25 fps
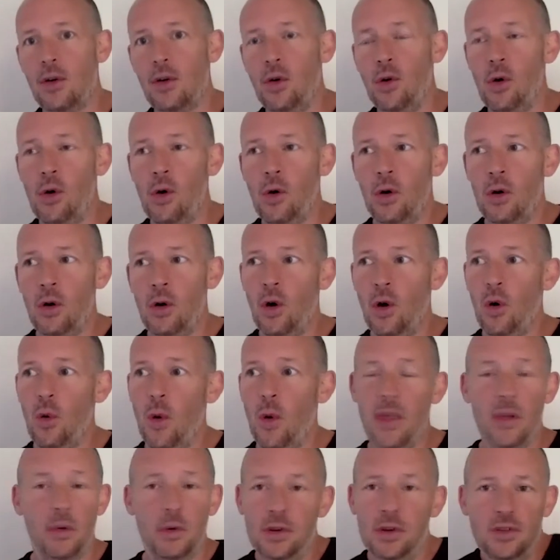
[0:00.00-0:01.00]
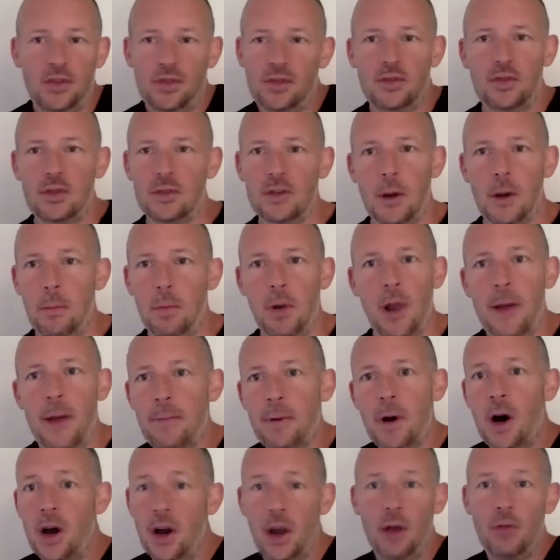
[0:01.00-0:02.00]
or whether it's a blip,
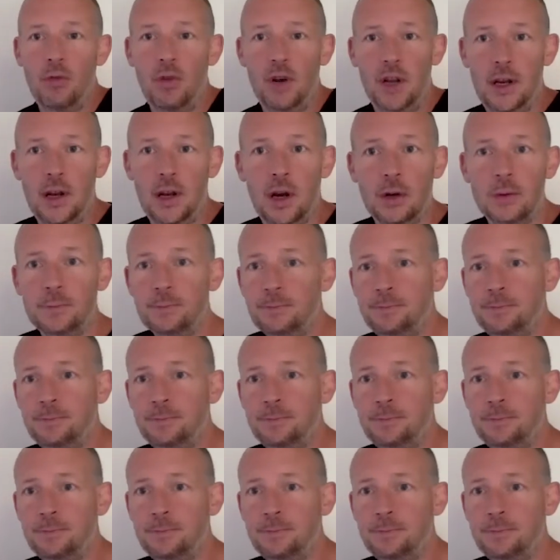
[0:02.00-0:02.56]
I don't really know.